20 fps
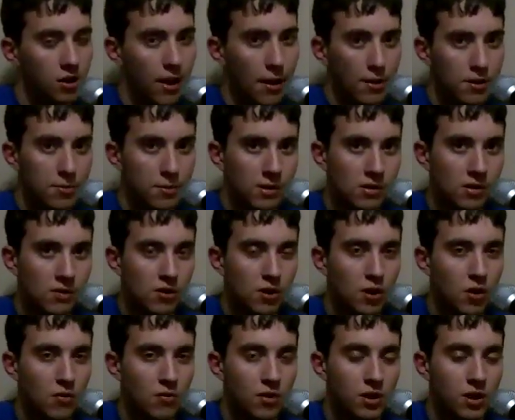that was my
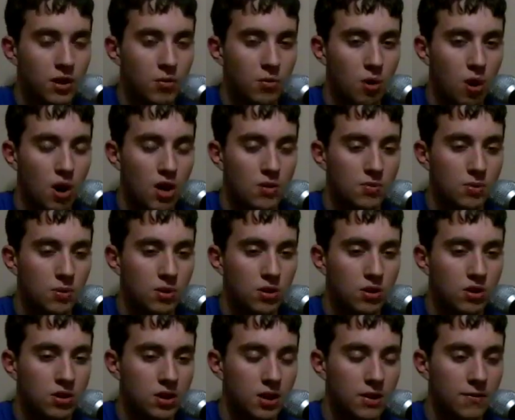review of the
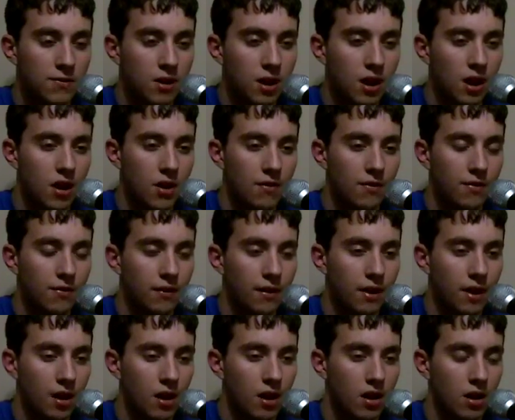Washburn
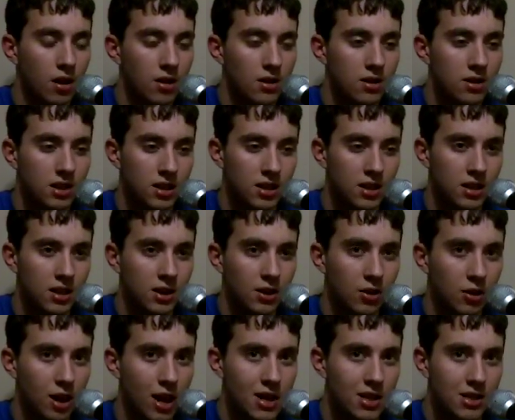C5CE
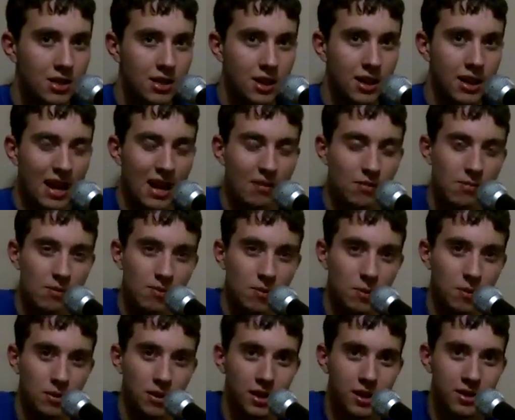or SE. I can't remember
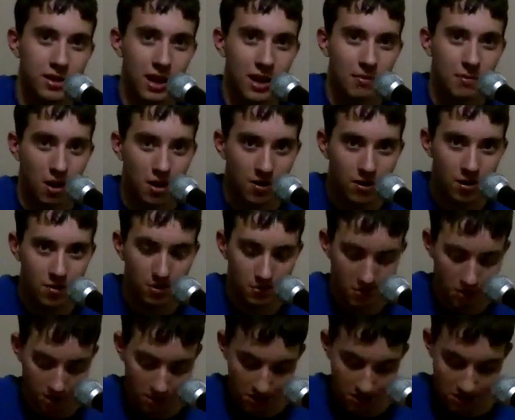what the exact model
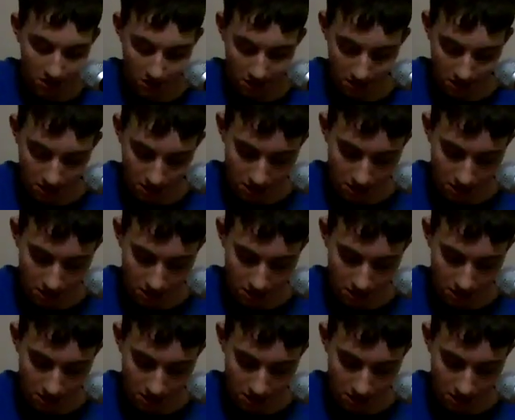number is.